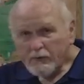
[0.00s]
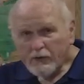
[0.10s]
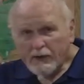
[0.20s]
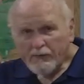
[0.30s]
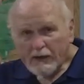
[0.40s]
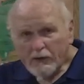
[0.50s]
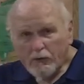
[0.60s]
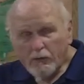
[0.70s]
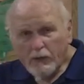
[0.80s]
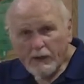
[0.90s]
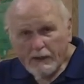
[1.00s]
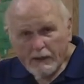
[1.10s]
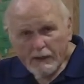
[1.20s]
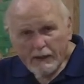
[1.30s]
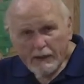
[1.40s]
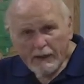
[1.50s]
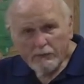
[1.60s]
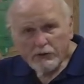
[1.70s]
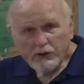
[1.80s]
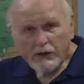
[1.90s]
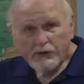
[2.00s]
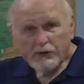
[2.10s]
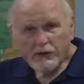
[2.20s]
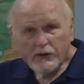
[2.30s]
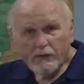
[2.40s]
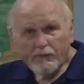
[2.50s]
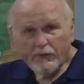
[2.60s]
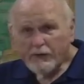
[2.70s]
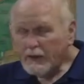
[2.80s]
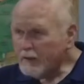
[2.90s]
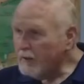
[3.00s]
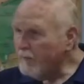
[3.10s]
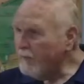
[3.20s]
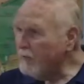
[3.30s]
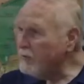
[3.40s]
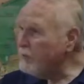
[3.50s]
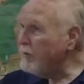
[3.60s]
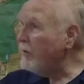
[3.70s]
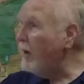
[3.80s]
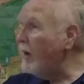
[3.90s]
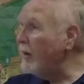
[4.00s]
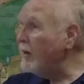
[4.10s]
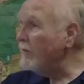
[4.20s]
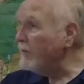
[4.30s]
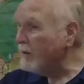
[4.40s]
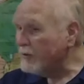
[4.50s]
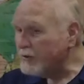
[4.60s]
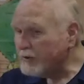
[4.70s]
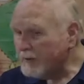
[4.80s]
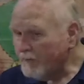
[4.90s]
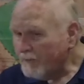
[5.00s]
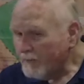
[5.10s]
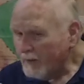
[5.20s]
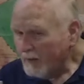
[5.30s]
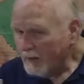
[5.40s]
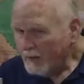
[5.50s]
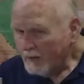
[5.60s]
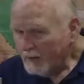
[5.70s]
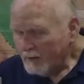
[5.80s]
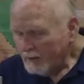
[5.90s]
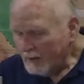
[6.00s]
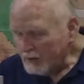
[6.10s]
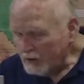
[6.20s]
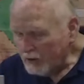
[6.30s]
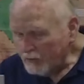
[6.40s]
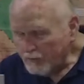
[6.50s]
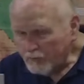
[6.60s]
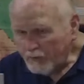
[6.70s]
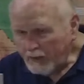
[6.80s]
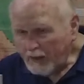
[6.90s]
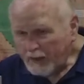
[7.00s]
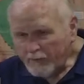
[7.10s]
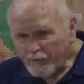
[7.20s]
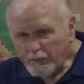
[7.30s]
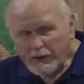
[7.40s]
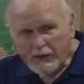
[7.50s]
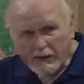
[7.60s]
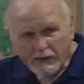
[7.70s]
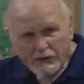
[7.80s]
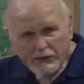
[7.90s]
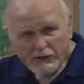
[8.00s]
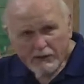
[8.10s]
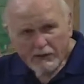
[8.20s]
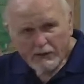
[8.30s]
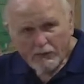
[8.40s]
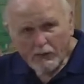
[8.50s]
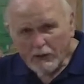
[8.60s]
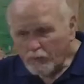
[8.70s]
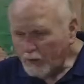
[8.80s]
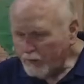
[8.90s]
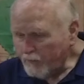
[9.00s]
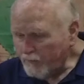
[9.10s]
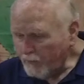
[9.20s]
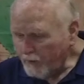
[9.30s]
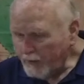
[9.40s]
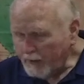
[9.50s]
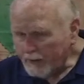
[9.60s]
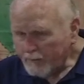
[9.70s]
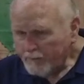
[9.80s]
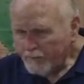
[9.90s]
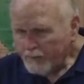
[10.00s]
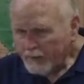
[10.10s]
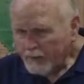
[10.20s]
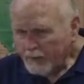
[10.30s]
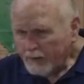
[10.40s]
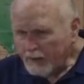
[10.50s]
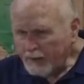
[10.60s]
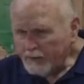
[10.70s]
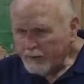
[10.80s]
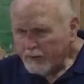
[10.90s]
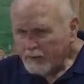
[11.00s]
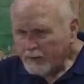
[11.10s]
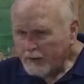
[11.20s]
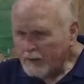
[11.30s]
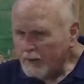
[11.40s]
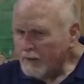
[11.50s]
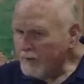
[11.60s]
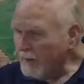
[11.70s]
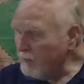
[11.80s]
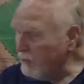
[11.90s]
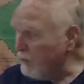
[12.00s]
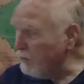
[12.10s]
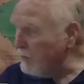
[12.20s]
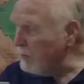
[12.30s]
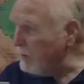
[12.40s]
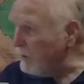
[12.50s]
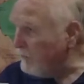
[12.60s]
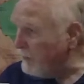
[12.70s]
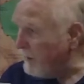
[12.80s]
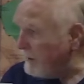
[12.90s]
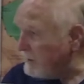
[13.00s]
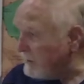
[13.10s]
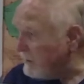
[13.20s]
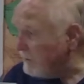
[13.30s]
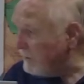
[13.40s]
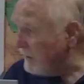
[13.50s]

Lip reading: go away, I will send you a comforter. That comforter is with all of us. And so we have peace. What a wonderful thing. And that the rule of peace